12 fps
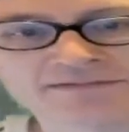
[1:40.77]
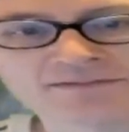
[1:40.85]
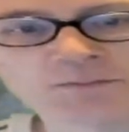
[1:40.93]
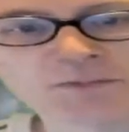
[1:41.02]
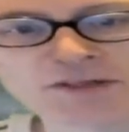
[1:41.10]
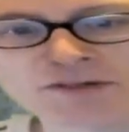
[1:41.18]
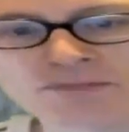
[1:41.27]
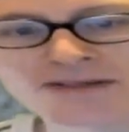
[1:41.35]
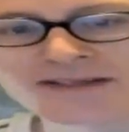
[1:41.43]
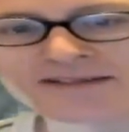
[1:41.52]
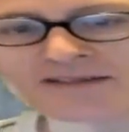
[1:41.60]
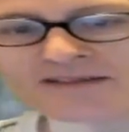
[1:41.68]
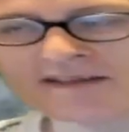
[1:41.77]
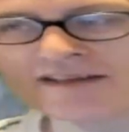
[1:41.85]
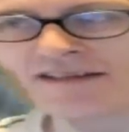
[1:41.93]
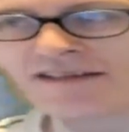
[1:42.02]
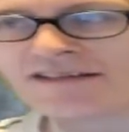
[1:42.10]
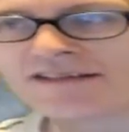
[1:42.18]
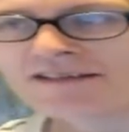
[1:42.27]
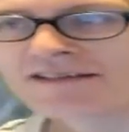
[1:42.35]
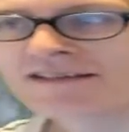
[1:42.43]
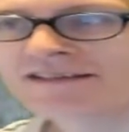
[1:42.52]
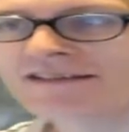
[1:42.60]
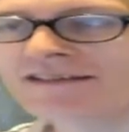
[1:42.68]
We don't play till the
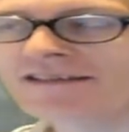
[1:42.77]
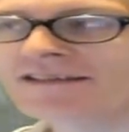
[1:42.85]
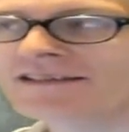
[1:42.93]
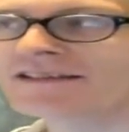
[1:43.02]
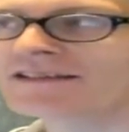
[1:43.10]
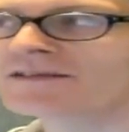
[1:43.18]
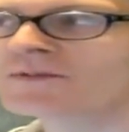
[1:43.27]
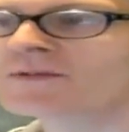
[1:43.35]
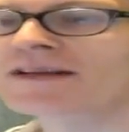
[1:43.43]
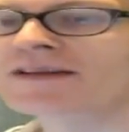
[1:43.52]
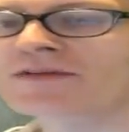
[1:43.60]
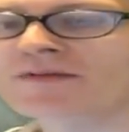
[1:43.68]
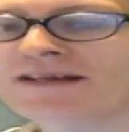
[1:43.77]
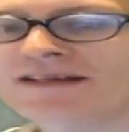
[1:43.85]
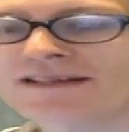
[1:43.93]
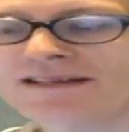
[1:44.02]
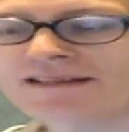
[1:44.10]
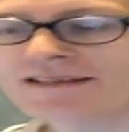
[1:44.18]
week 3,